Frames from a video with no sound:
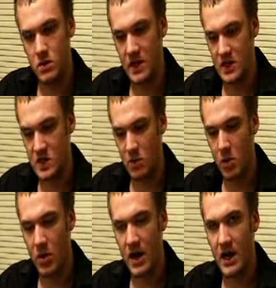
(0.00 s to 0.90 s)
like the
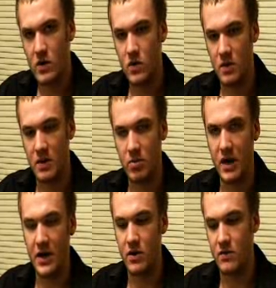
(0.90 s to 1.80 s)
small blind or the big
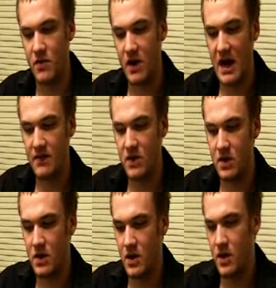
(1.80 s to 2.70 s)
blind or
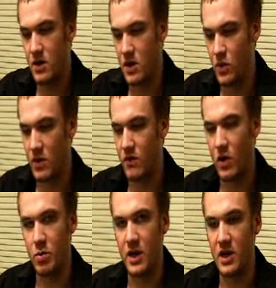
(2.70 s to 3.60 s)
thereafter, you want to
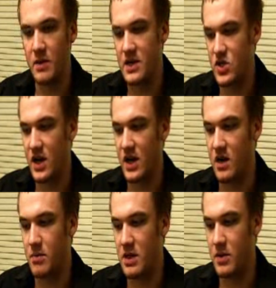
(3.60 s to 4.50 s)
avoid playing it because you're not
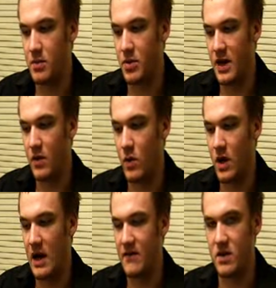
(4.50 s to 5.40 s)
going to be able to play it
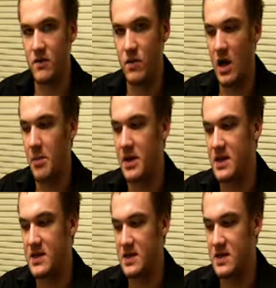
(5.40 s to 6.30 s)
well after the flop
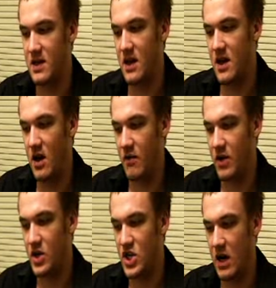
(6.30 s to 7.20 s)
because it's a
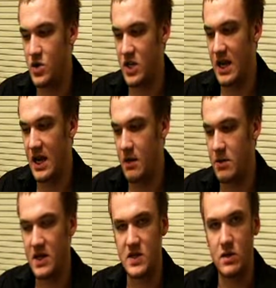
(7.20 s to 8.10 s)
very challenging hand
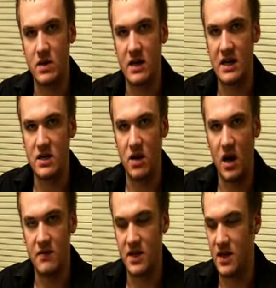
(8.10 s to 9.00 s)
because you don't connect it
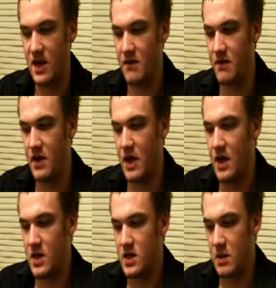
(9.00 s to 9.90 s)
often enough
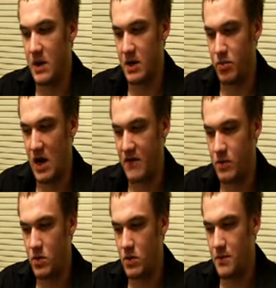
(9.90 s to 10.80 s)
to make it
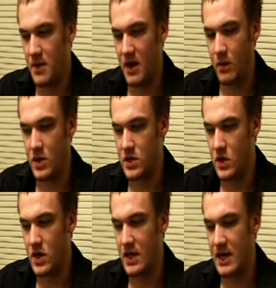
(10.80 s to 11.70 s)
profitable. And when you
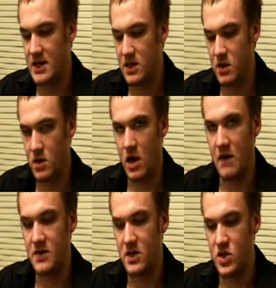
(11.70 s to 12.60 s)
do connect, you're
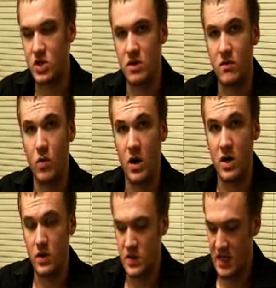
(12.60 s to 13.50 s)
often unsure of
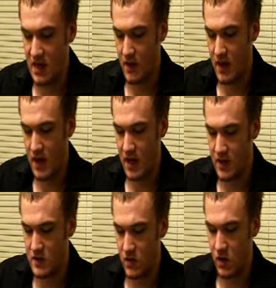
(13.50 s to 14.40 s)
where you stand in the
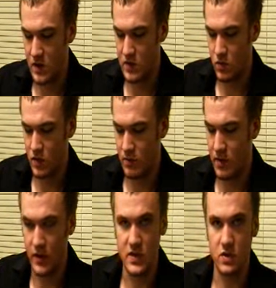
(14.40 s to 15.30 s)
hand as far as where your
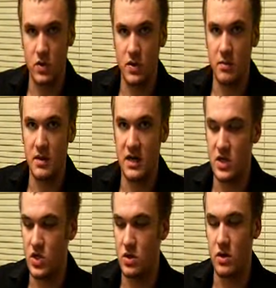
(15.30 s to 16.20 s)
opponents are holding
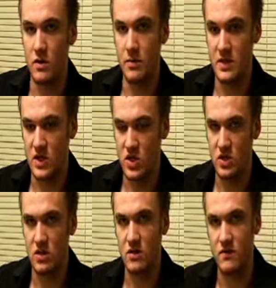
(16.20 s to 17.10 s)
because you're in early
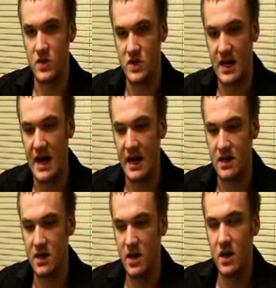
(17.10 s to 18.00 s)
position, you're first to
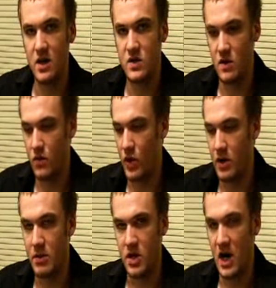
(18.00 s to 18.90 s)
act, so
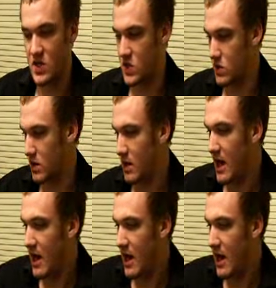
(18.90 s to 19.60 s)
avoid it, be cautiously.